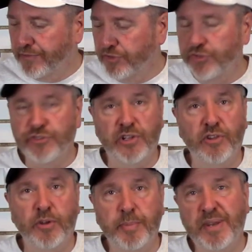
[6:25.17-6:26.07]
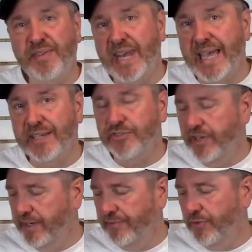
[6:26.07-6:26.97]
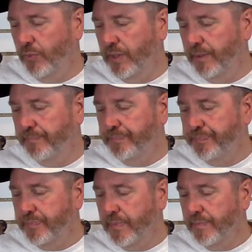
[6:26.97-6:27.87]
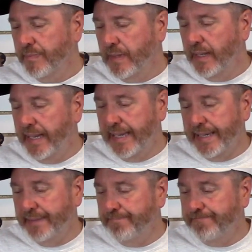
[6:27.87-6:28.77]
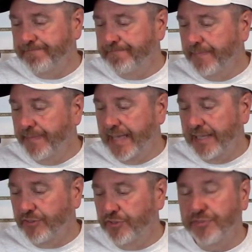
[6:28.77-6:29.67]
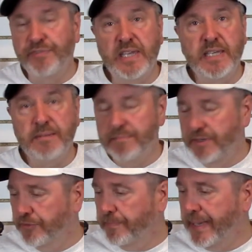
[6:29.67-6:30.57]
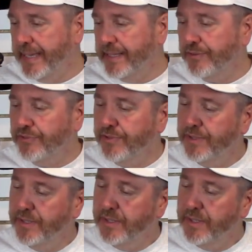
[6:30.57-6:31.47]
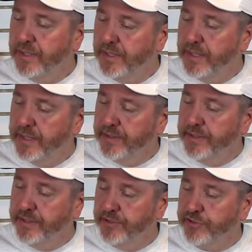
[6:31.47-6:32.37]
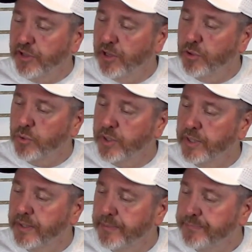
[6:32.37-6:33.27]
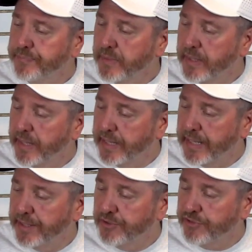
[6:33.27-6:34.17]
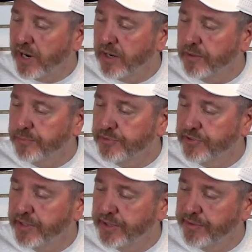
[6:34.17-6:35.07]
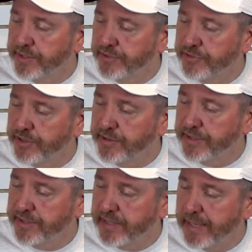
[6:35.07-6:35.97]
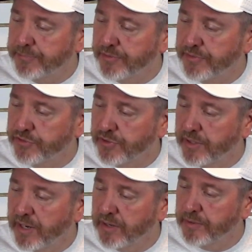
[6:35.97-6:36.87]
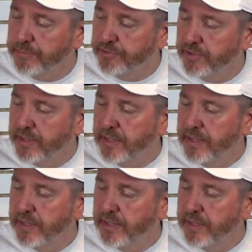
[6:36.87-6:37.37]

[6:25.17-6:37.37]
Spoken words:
for just a little bit of an accent, if you will. And that's his feet, his pants, his cloak, and on his arms areas here on the tops of the arms.